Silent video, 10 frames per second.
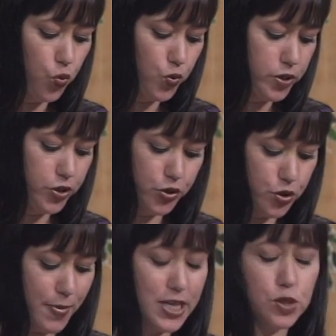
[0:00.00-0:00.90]
Due to
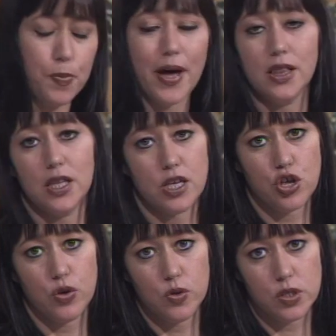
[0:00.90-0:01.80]
my spinal
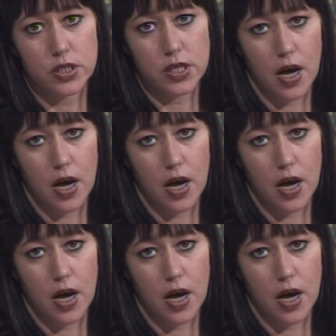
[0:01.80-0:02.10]
issues,